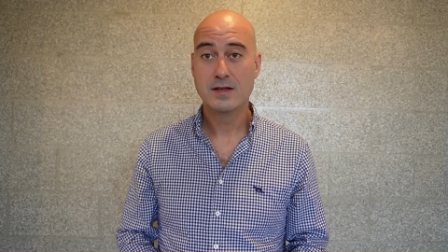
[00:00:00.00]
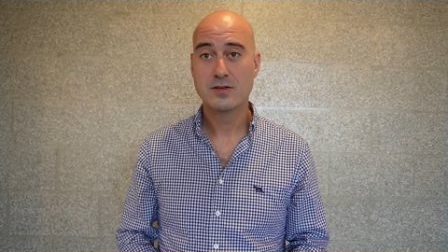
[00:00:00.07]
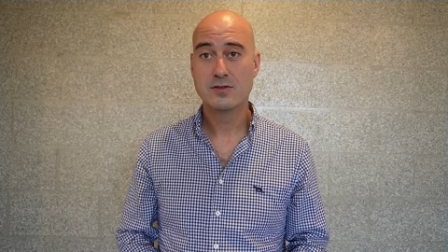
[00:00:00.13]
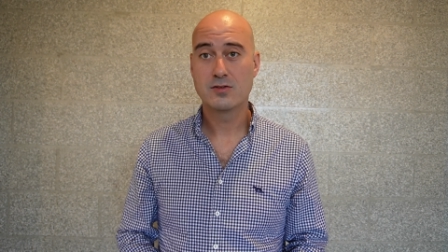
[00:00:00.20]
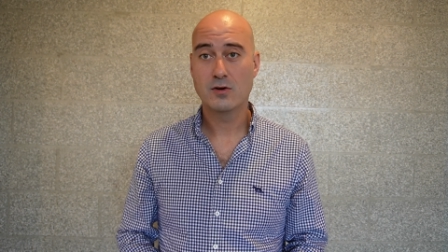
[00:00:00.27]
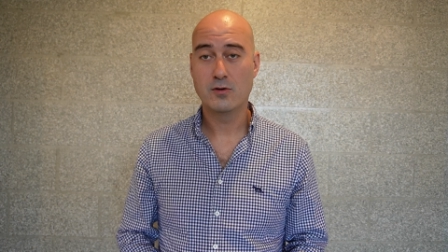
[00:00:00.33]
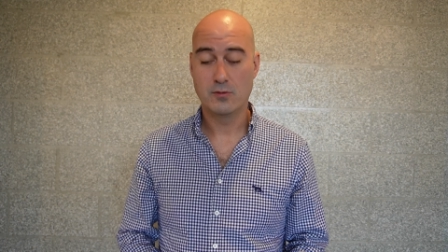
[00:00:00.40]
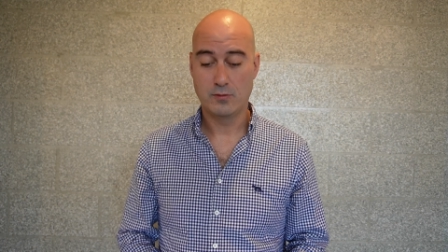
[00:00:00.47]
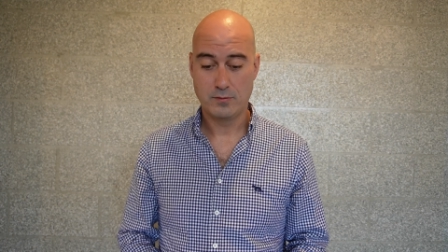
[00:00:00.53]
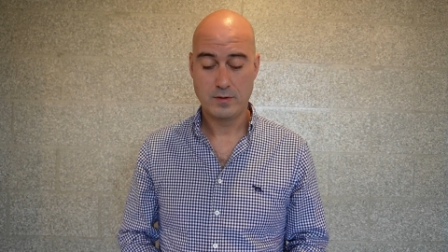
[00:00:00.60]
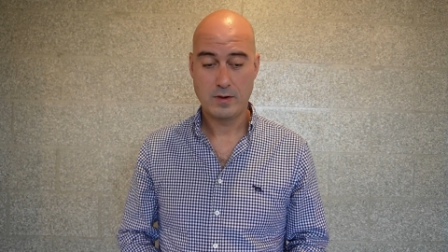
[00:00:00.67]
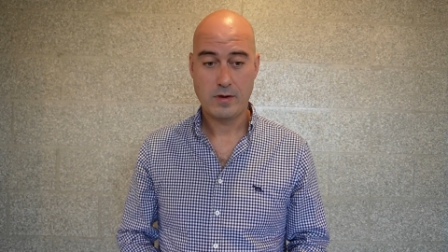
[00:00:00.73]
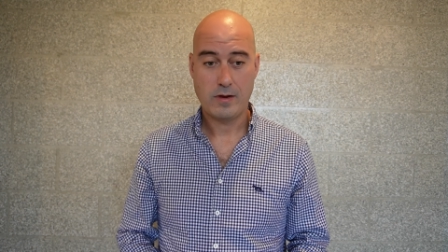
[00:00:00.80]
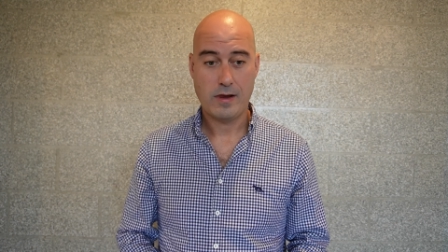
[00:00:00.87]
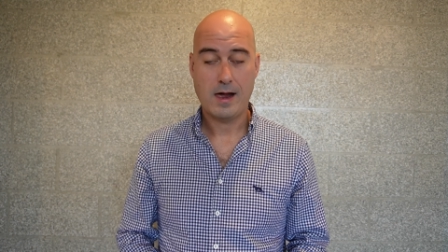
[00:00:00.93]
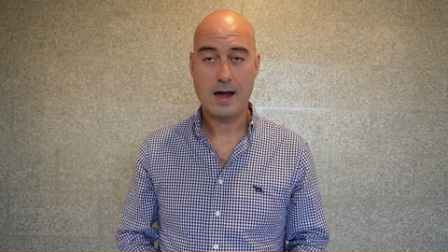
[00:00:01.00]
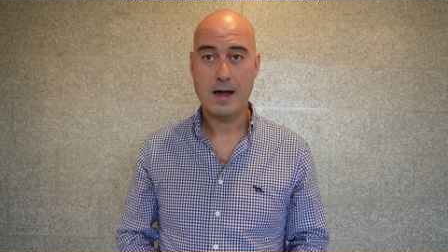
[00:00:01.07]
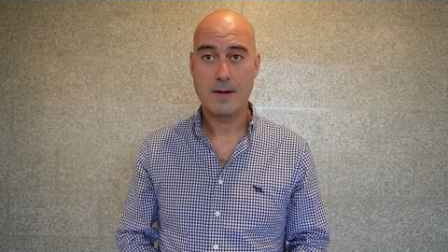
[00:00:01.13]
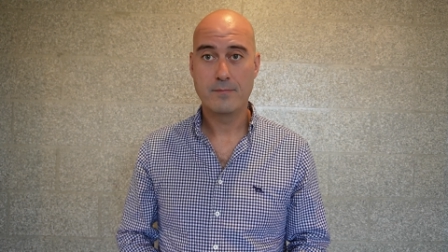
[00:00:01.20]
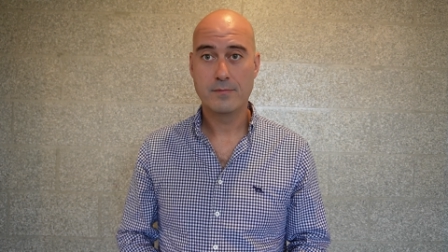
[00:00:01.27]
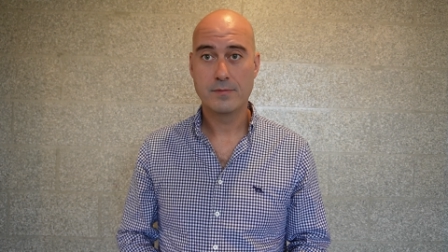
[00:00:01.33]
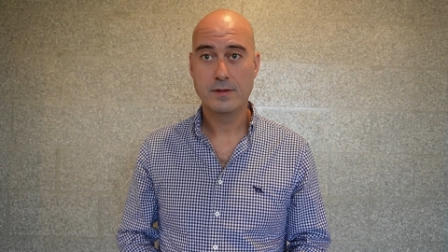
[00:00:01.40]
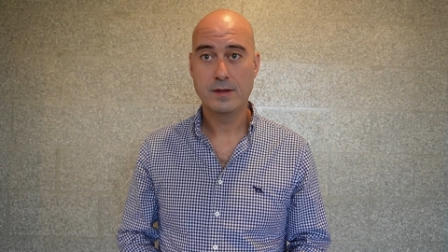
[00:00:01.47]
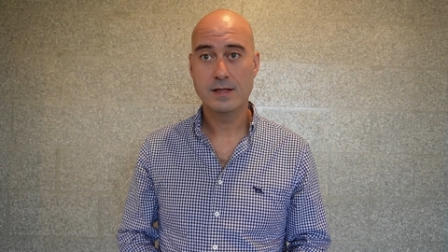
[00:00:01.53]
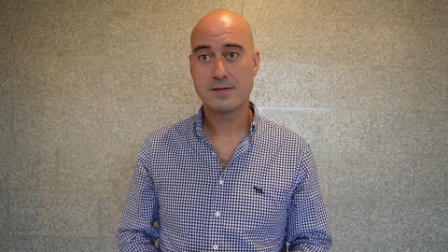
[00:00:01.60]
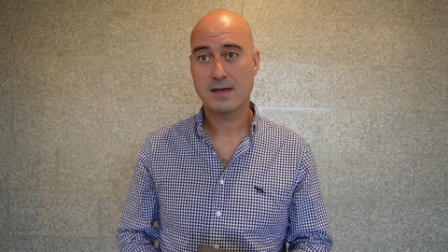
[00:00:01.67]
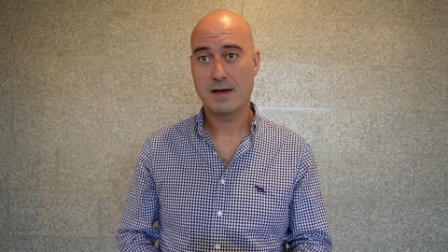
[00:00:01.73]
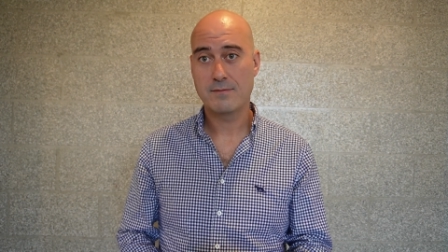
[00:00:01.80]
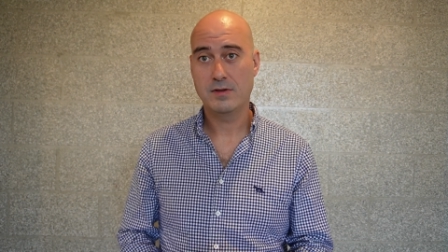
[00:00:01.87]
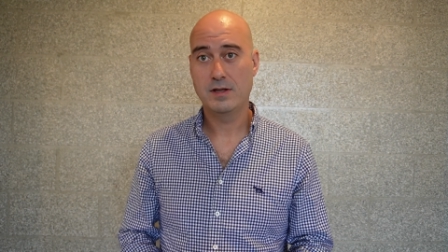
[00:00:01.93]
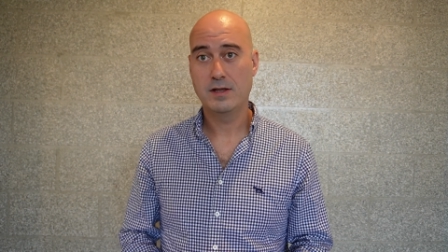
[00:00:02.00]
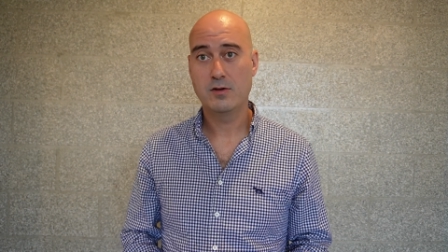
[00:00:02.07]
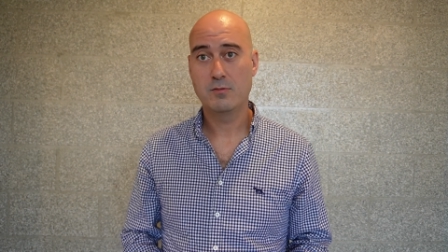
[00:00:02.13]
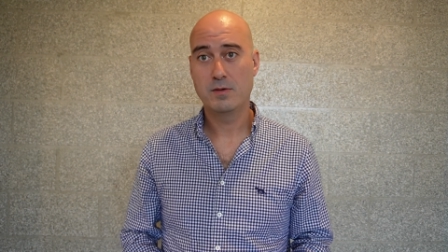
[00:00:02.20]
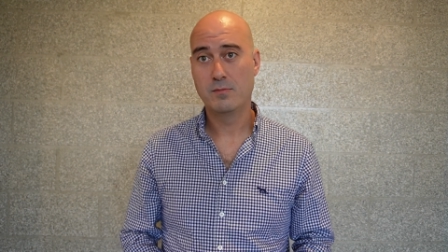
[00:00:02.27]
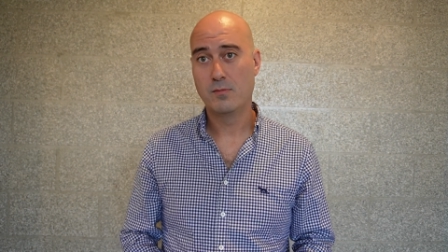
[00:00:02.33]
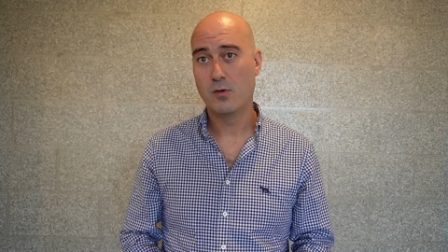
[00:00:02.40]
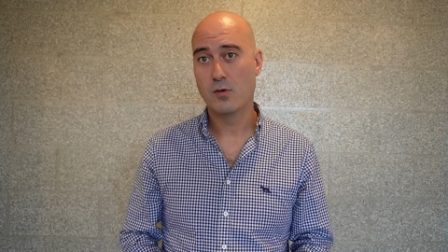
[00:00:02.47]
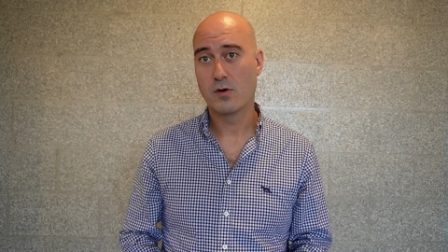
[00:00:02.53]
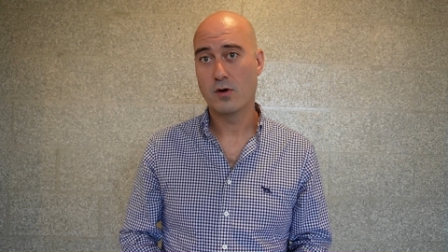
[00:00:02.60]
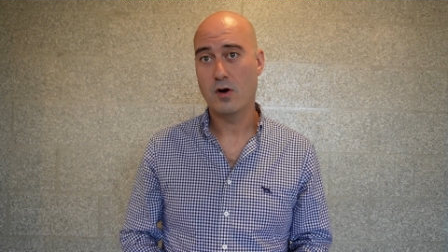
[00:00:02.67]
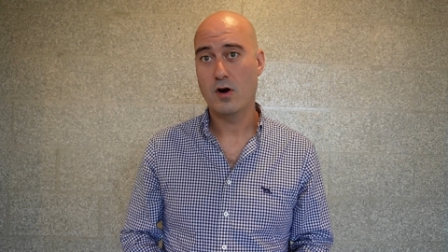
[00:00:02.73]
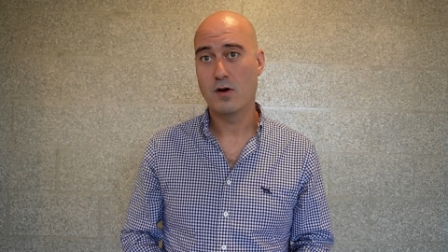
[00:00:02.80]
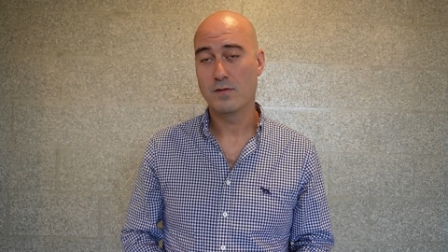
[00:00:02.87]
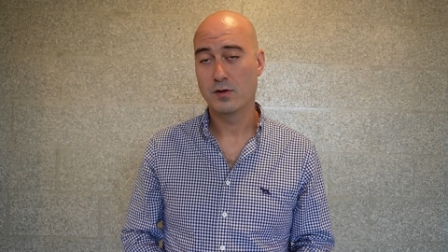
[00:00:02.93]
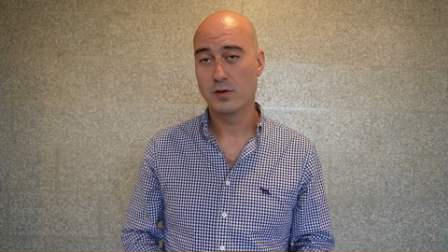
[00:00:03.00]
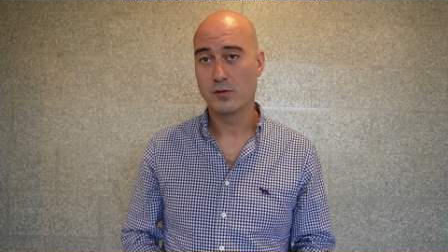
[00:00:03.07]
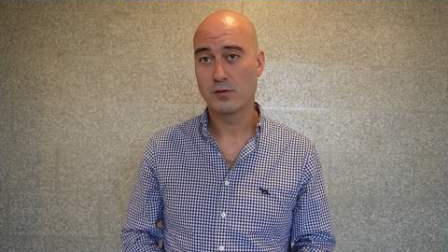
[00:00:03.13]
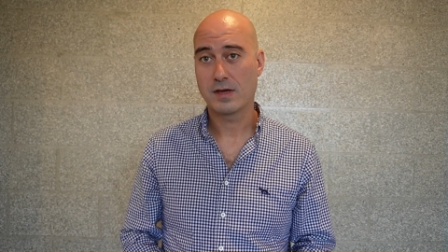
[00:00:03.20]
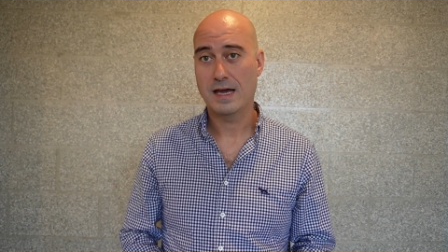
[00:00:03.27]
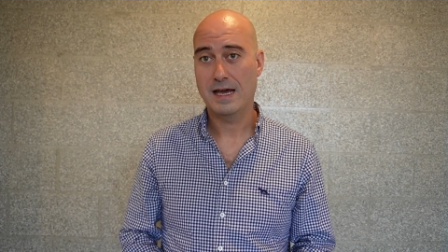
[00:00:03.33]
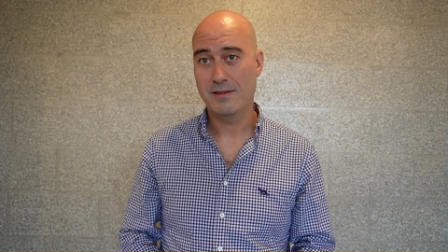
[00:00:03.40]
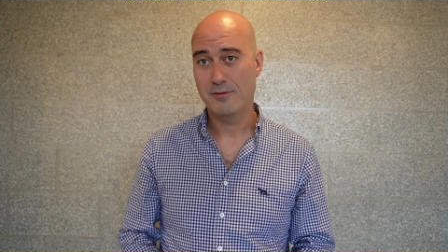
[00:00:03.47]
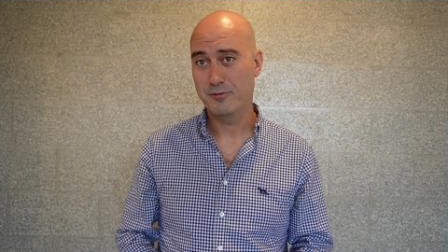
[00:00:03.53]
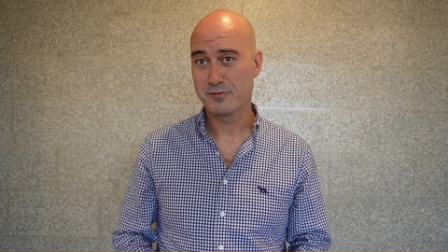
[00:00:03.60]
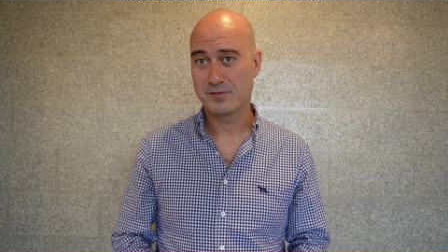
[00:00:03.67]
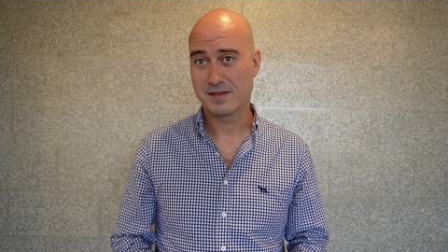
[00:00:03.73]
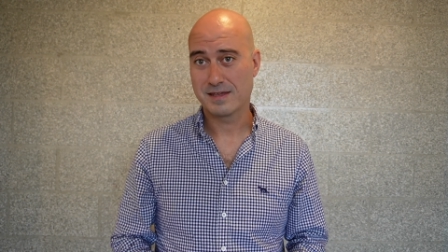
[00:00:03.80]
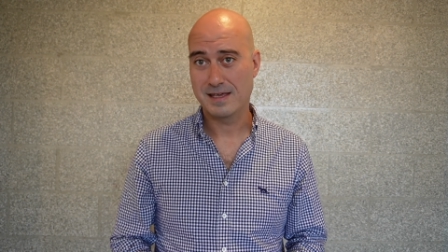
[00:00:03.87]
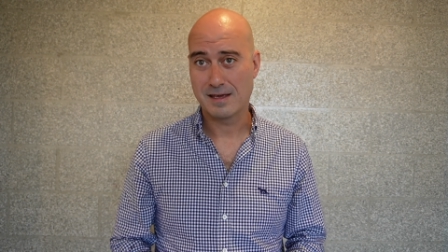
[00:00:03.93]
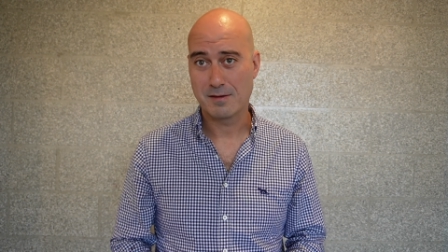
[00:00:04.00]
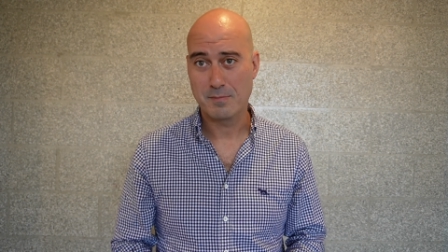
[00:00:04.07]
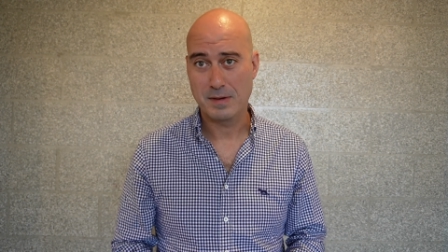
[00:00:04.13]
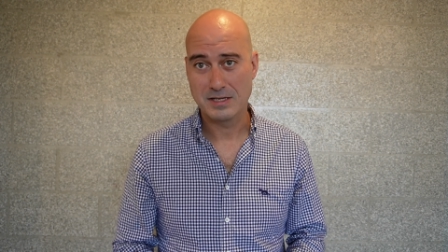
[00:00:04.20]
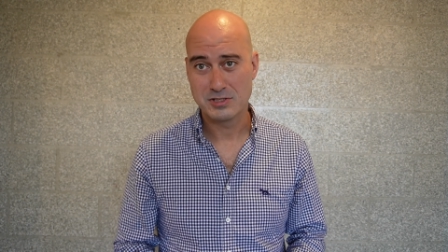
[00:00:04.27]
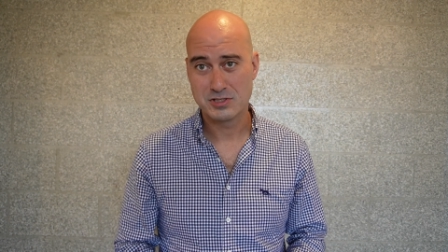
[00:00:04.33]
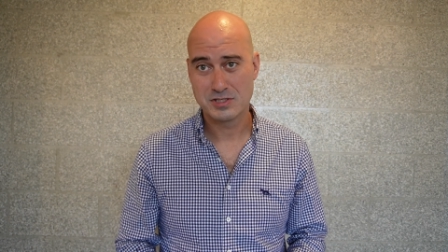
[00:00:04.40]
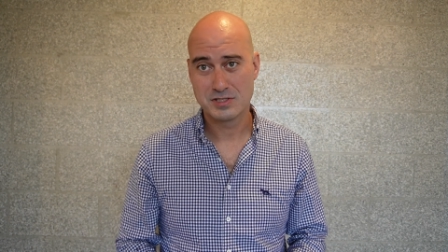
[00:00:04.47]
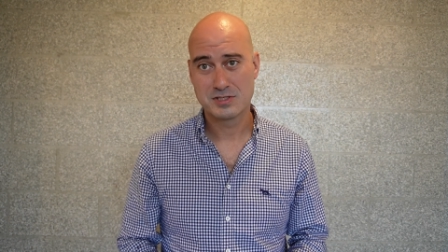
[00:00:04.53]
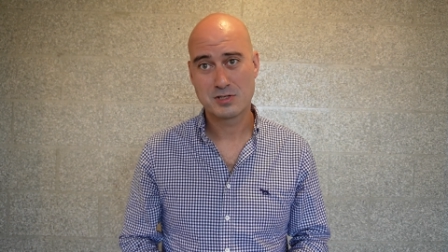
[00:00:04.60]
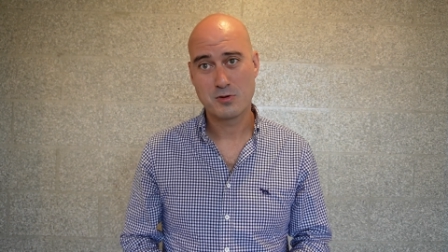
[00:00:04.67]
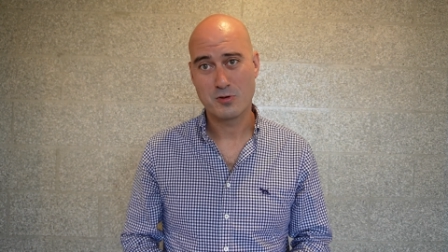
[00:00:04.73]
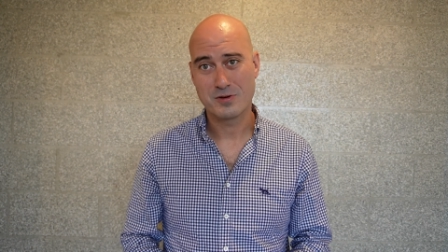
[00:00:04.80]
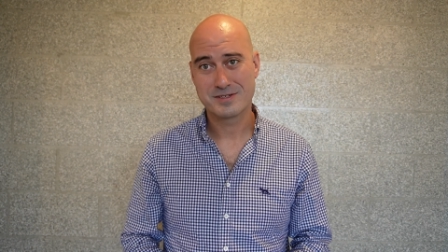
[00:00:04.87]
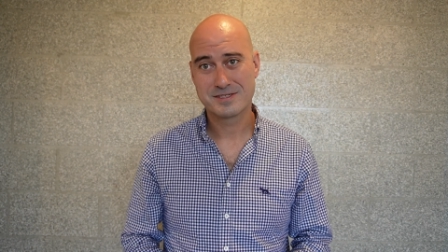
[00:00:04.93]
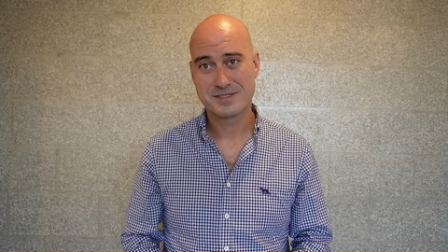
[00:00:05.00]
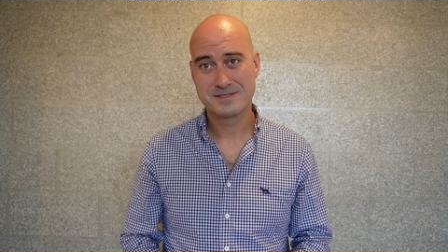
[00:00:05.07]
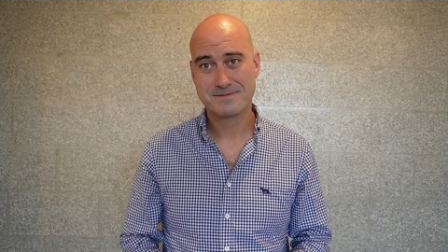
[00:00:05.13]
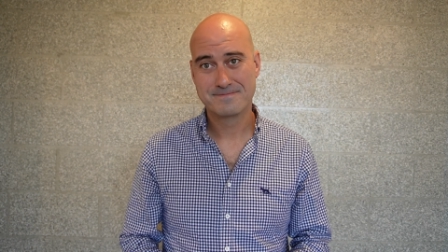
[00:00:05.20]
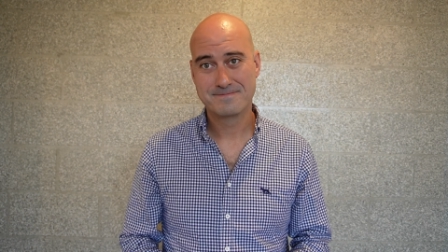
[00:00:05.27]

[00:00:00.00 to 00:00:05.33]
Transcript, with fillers: So um, let's have a little bit more of a look at those Geekbench scores.